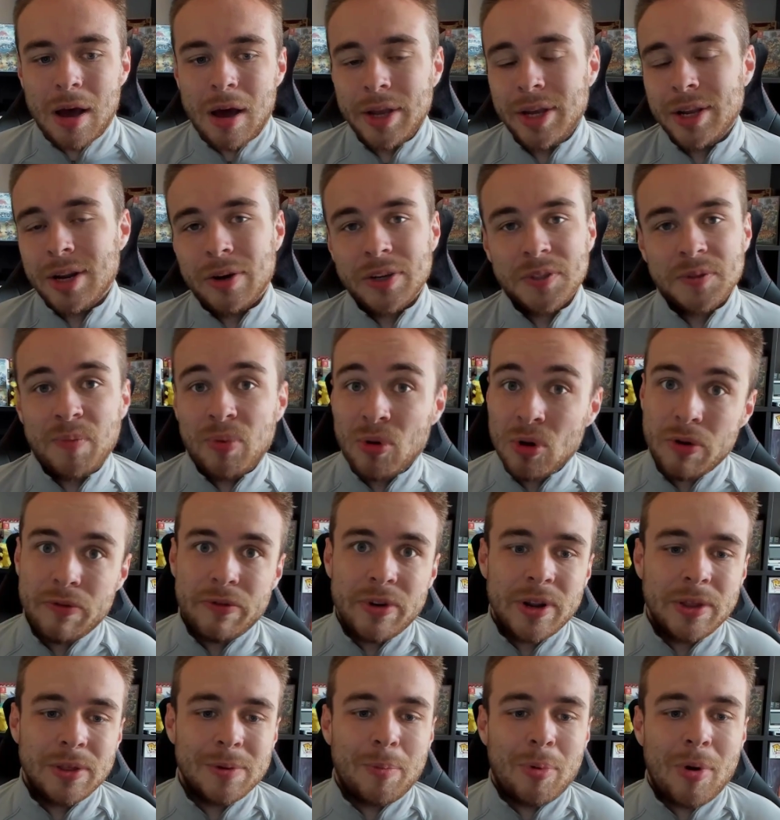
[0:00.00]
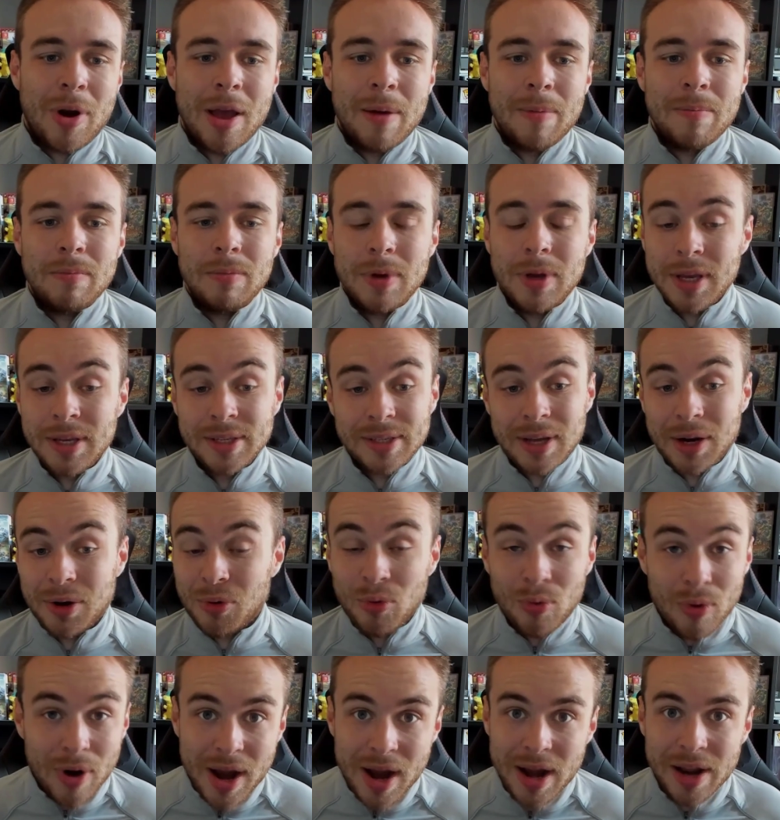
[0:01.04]
You know, he's proven in the Prem. He's had a
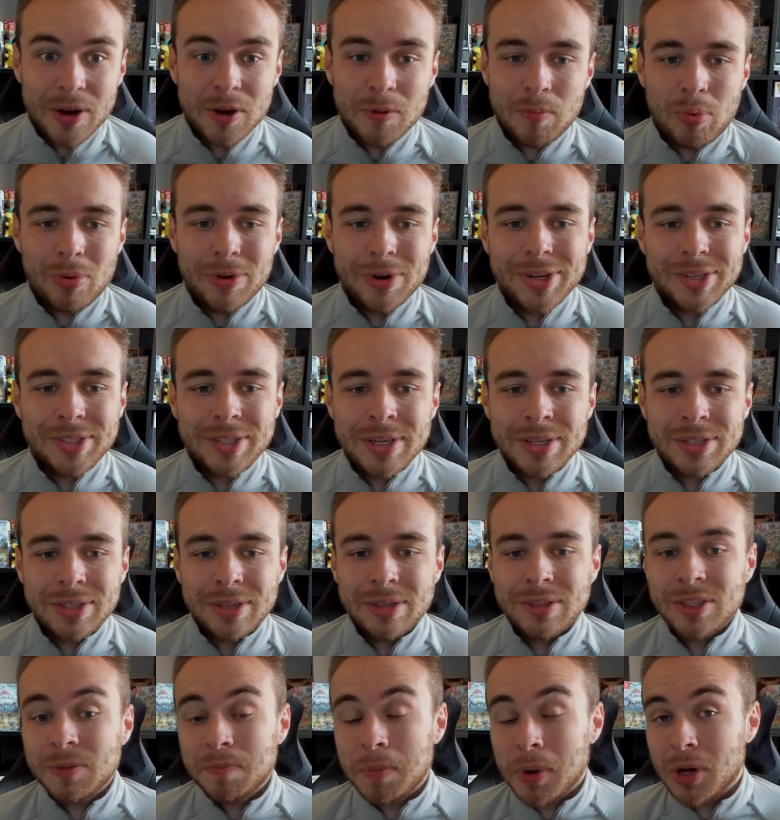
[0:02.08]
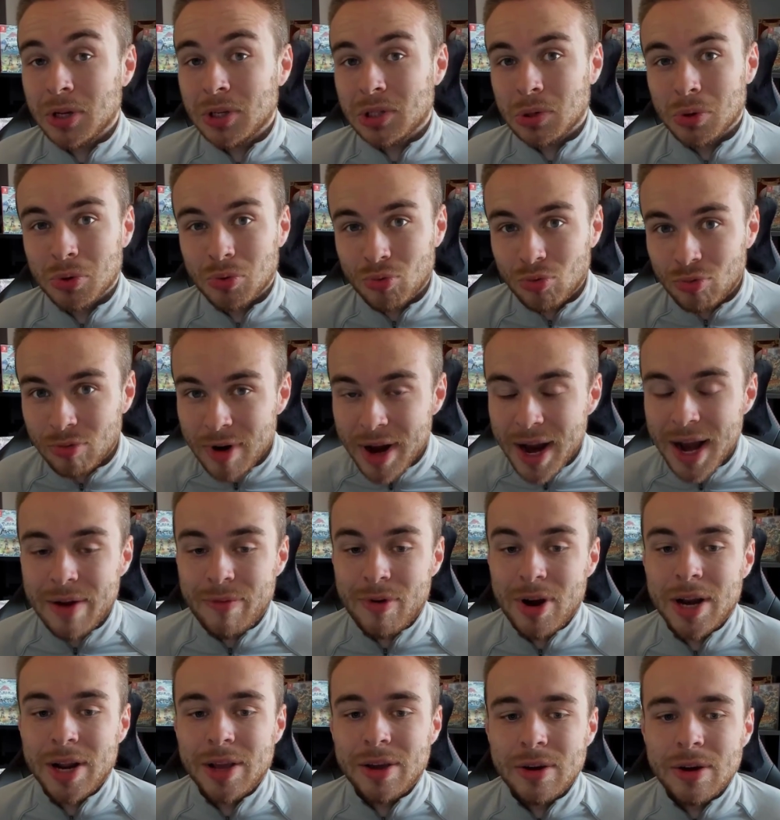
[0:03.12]
really good preseason. Spurs look really,
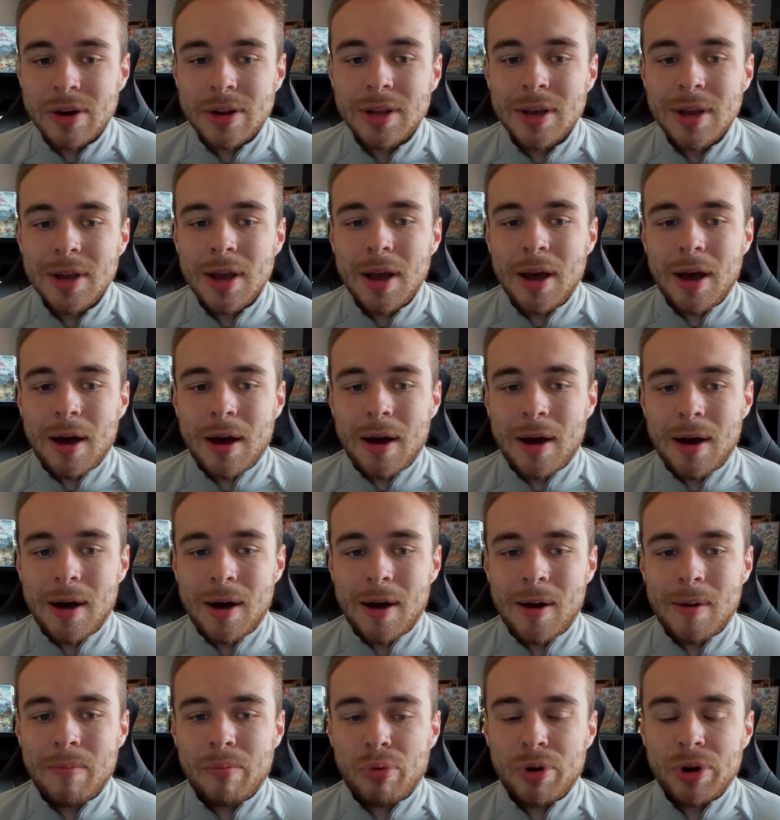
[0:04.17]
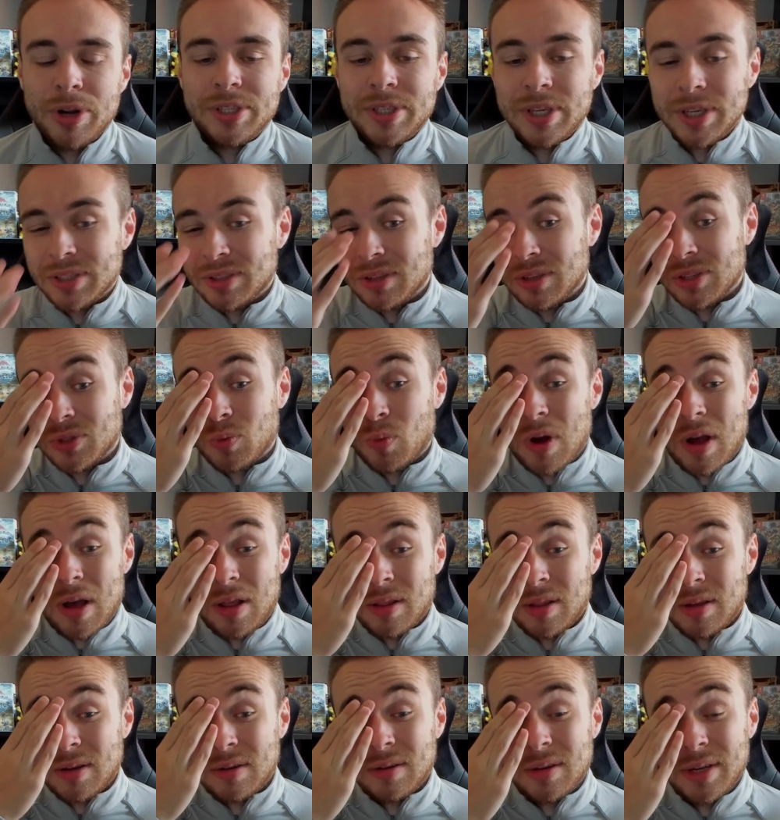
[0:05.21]
really good preseason as
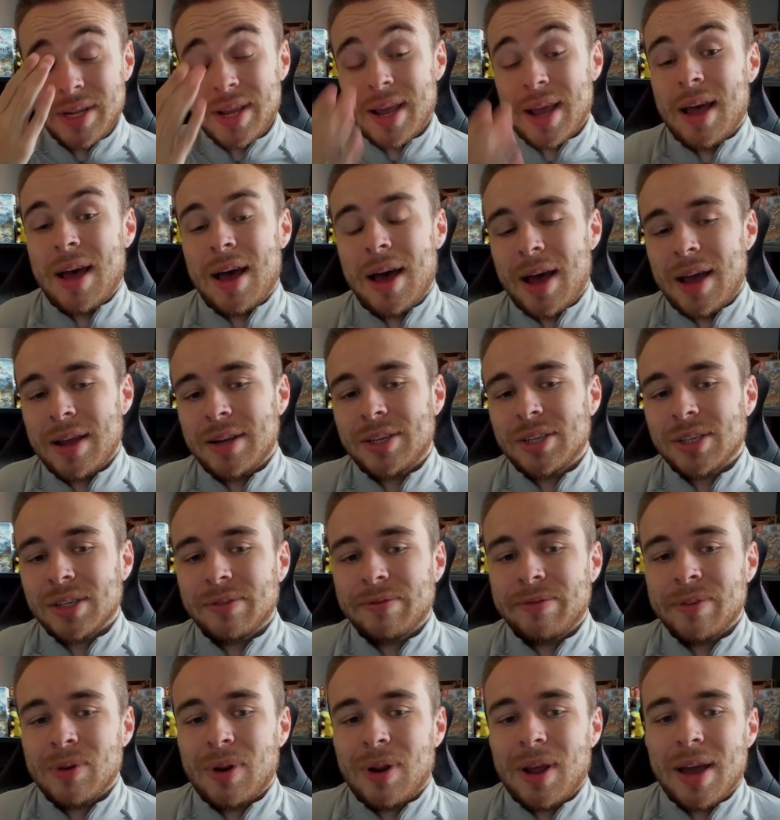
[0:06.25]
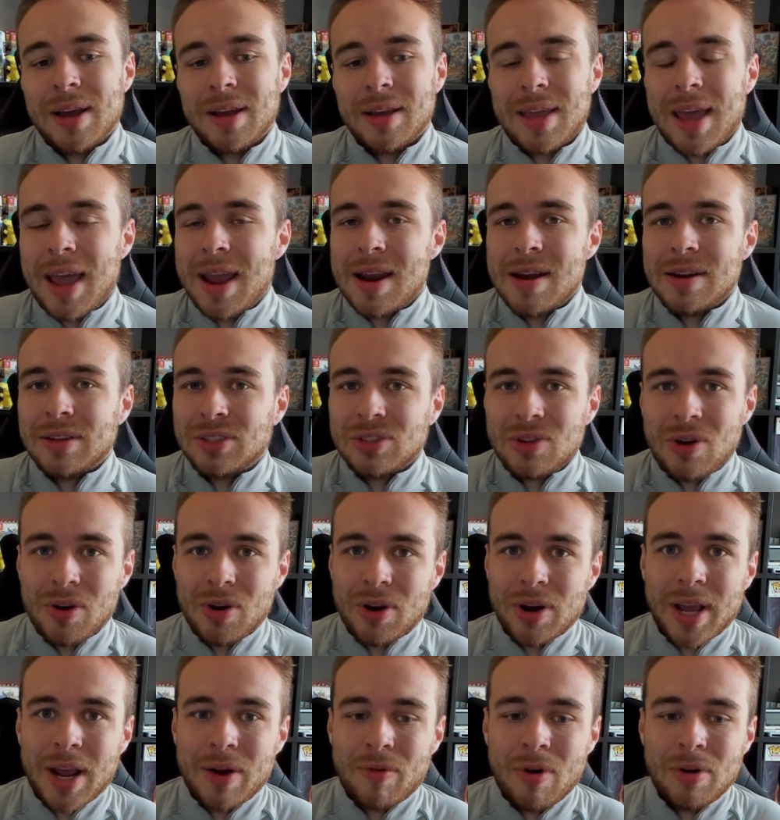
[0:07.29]
well. And yeah, I just feel like Kane is not
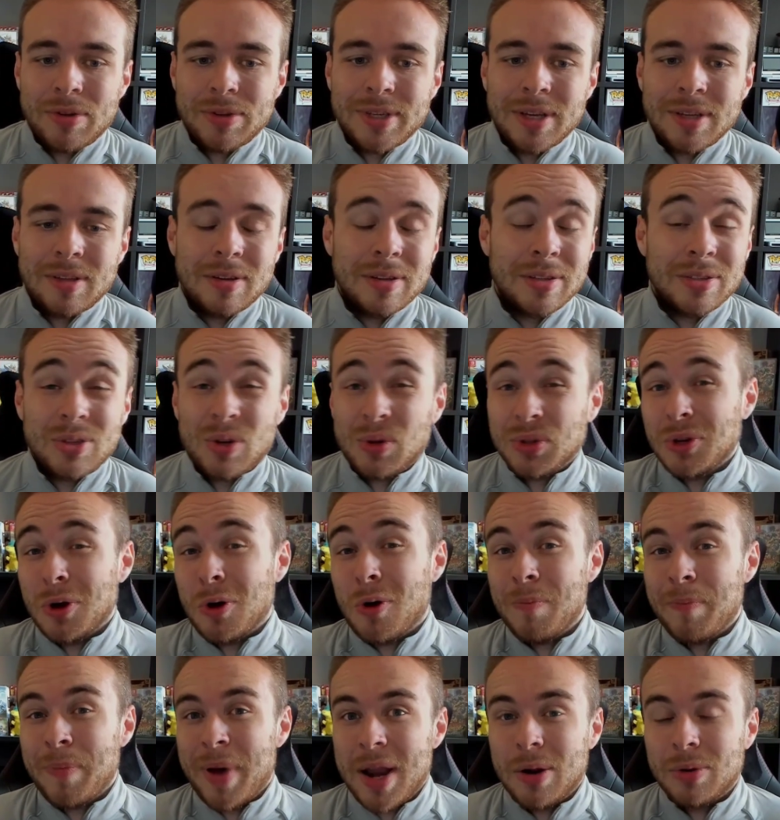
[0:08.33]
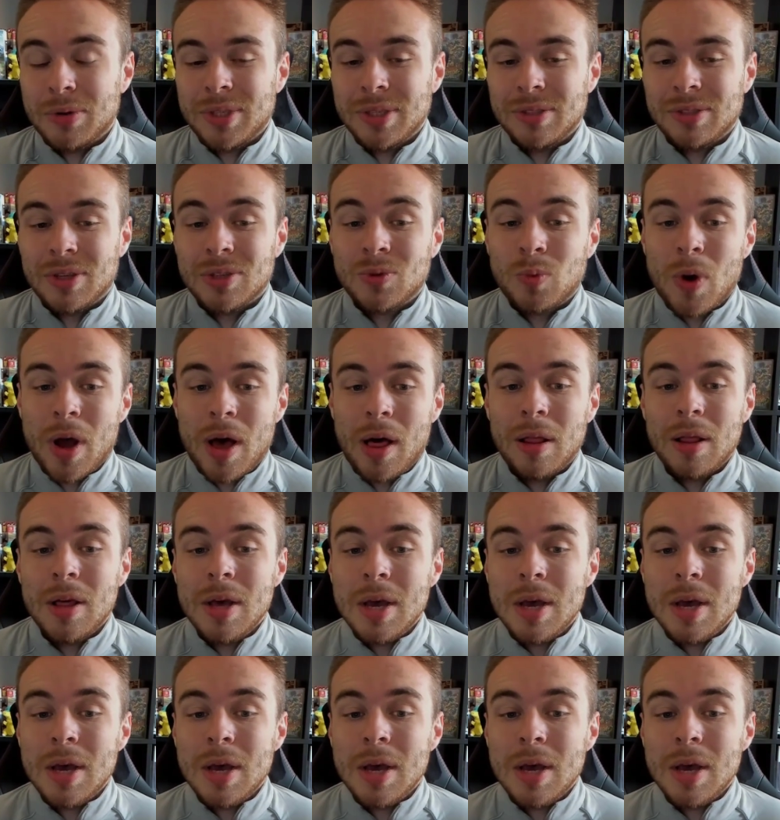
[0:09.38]
going to get rotated. He's also on penalties as well.